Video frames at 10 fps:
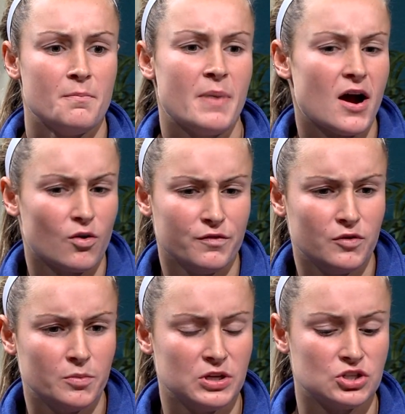
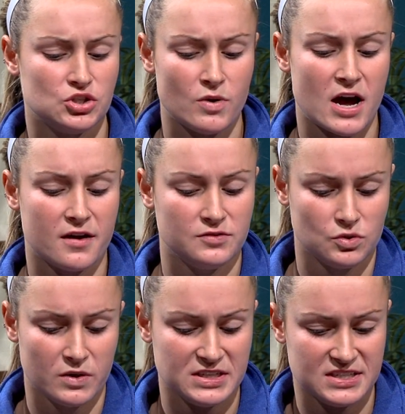powerful, because you have
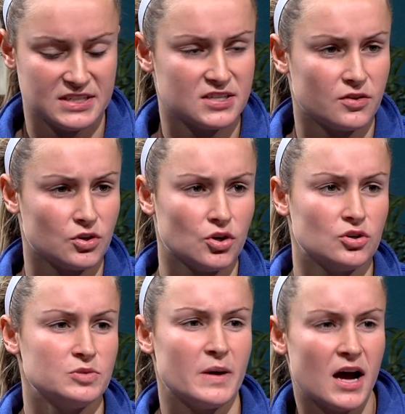twenty-six other
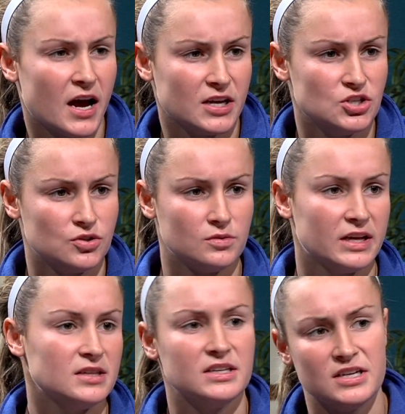girls behind you,
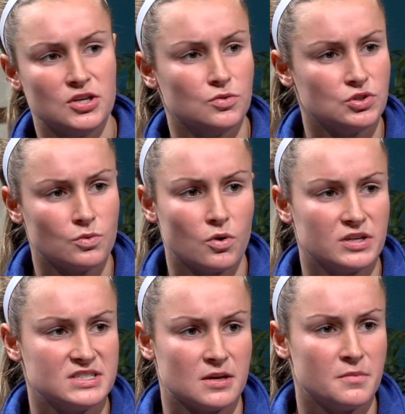like leading you
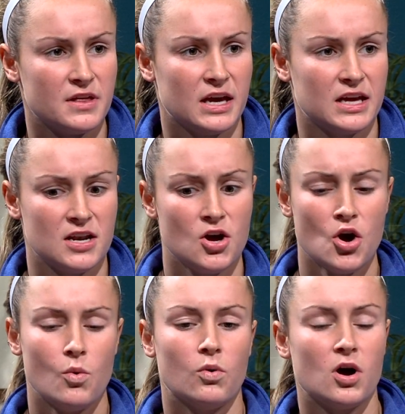towards something, and
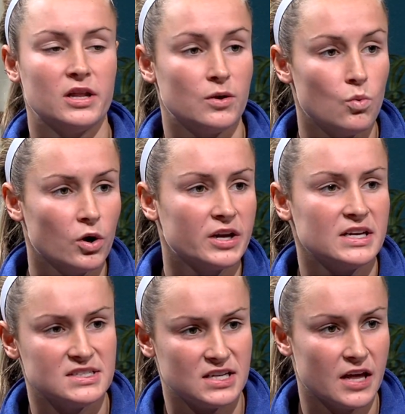we're all like
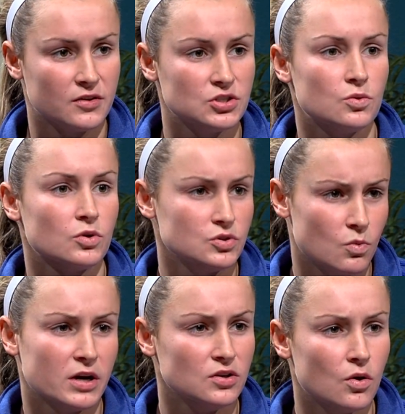working together towards
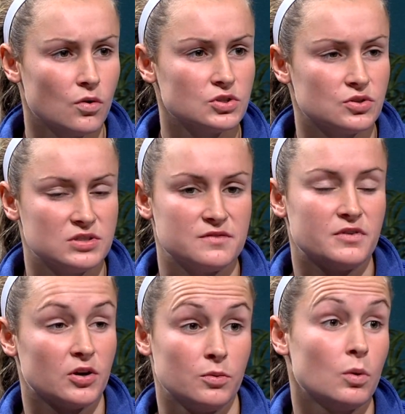one goal. So it's a
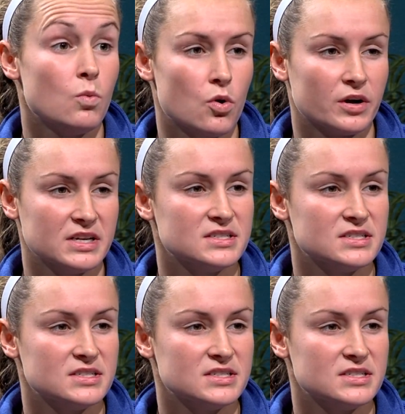very rewarding